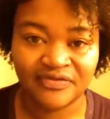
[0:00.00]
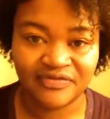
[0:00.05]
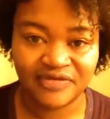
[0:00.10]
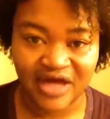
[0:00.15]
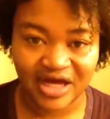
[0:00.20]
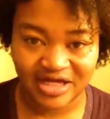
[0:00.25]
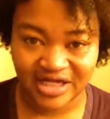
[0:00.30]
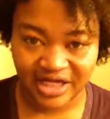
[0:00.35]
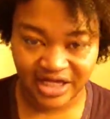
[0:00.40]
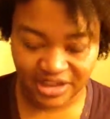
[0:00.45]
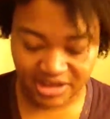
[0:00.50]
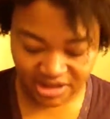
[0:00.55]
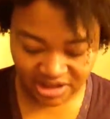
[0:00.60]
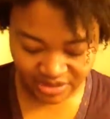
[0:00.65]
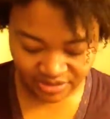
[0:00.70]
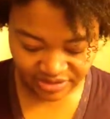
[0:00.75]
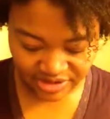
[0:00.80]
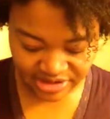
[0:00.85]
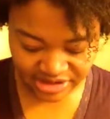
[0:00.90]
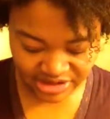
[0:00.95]
I can't
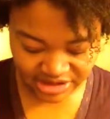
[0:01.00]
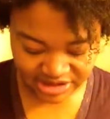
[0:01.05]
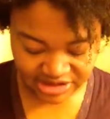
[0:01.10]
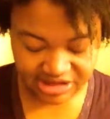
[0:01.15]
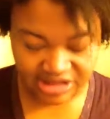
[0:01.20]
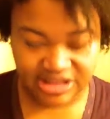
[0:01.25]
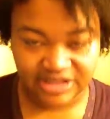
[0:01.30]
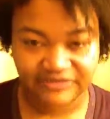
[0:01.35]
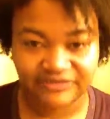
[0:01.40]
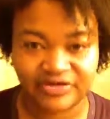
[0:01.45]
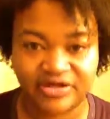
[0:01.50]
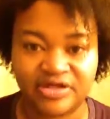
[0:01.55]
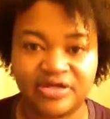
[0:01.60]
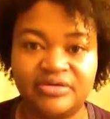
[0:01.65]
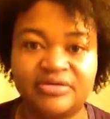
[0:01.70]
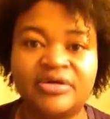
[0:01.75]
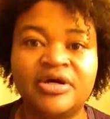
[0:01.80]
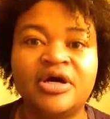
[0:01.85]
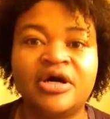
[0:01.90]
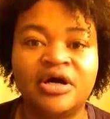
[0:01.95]
deal with the sensitivity.
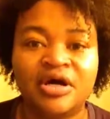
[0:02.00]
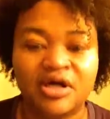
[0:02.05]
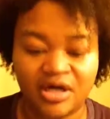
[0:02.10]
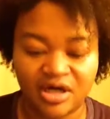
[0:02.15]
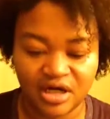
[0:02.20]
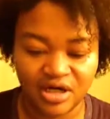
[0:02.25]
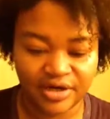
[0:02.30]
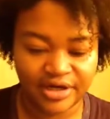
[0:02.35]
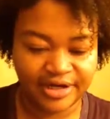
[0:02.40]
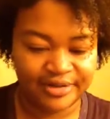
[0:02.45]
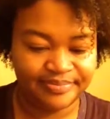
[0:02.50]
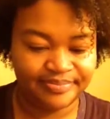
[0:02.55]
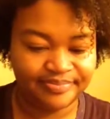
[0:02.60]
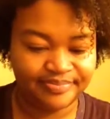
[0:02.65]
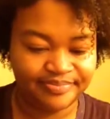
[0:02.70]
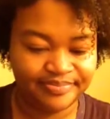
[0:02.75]
Okay,